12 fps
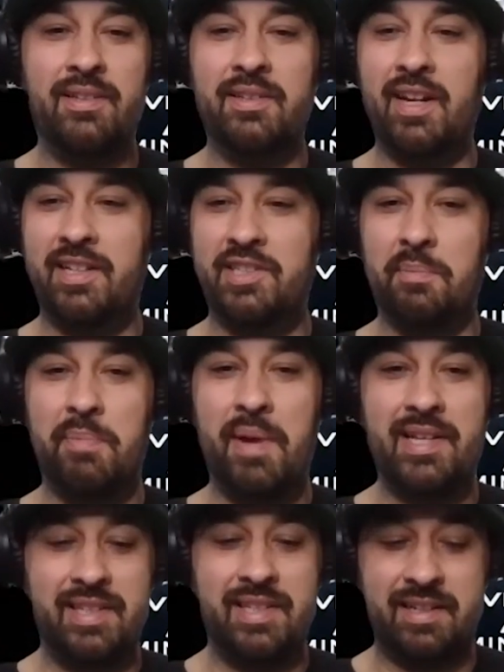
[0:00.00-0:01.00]
You got your
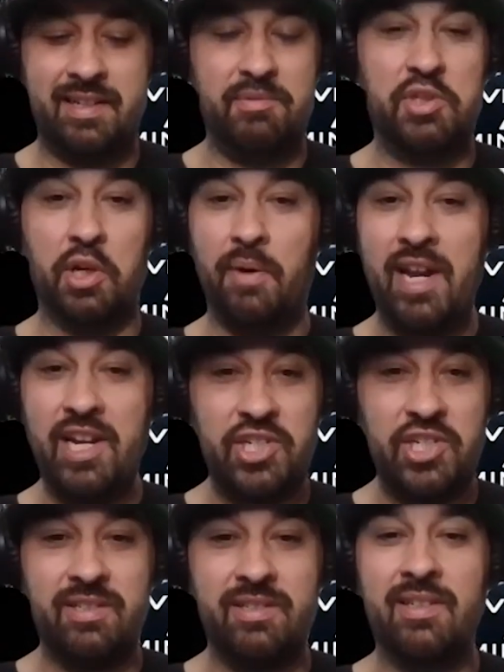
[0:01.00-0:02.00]
basic
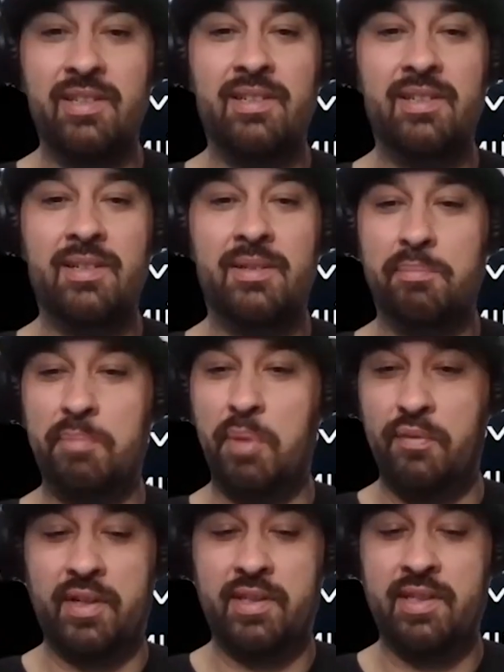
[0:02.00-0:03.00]
duration.
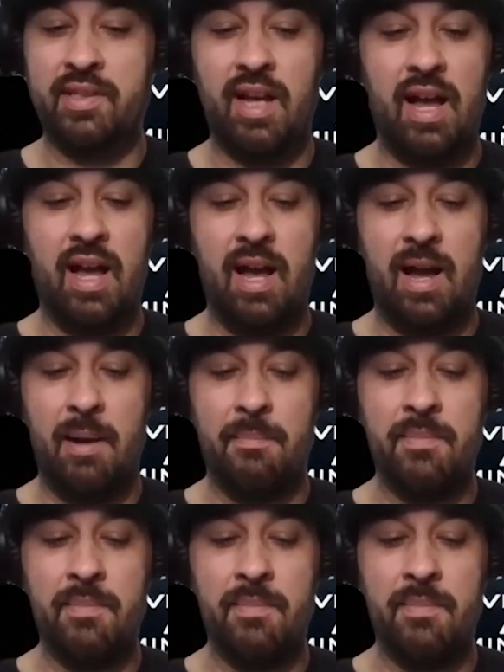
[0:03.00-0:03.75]
Perfect. There